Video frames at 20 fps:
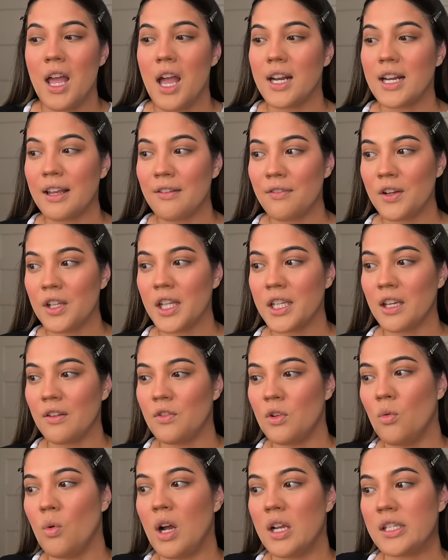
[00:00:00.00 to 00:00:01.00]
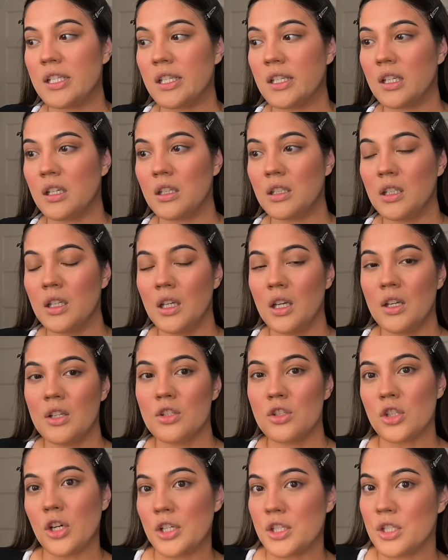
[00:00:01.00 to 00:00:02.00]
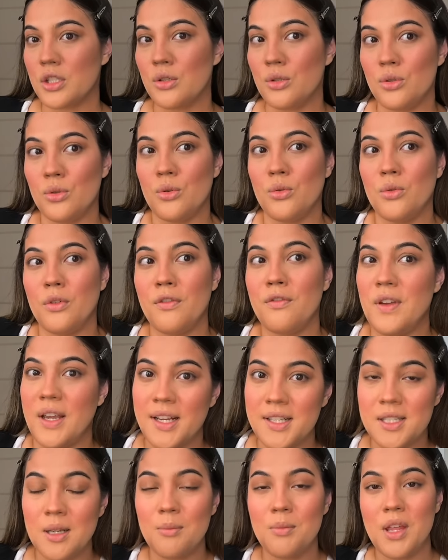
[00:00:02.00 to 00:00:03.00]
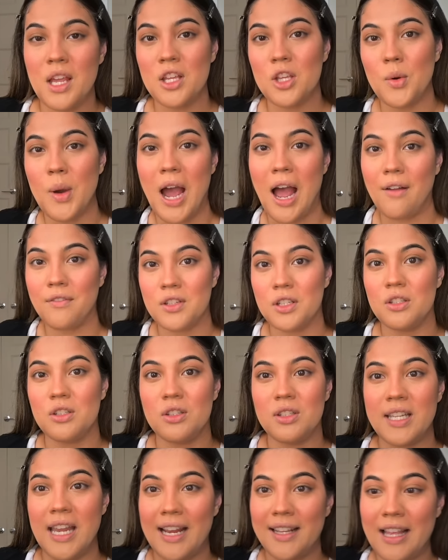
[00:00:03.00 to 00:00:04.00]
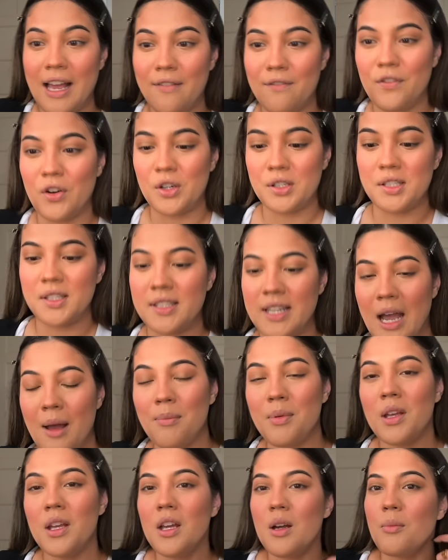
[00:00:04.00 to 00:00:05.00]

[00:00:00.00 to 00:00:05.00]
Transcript: And I feel like if you want to start to fix something, you have to take that first step.